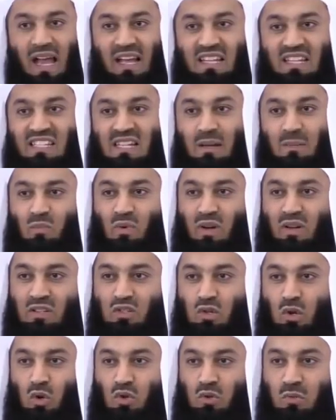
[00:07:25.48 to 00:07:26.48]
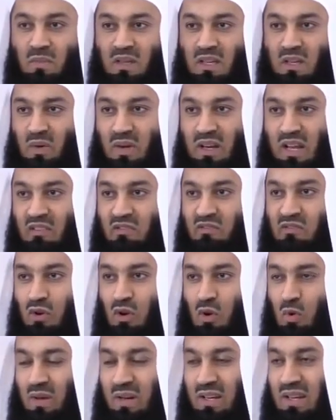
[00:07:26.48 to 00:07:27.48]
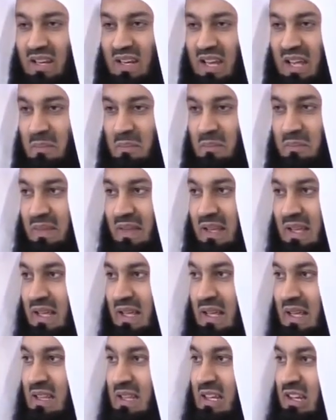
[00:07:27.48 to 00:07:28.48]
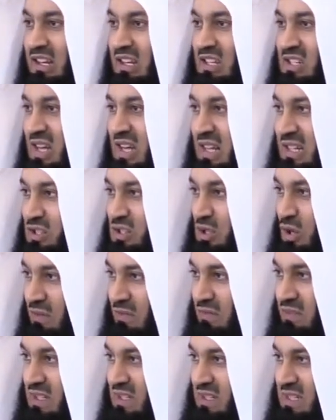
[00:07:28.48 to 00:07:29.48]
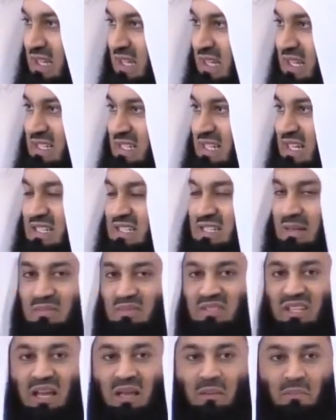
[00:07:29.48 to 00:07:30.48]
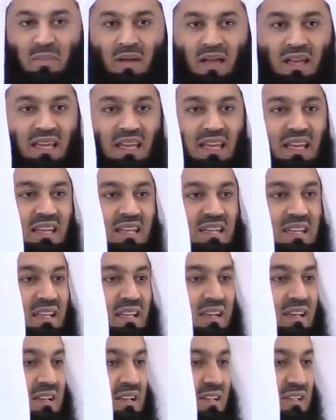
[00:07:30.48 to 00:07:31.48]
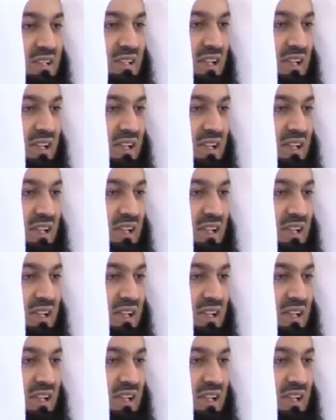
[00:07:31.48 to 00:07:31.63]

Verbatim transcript: And someone told me when I forwarded him the results of this, he said some time back, he did a little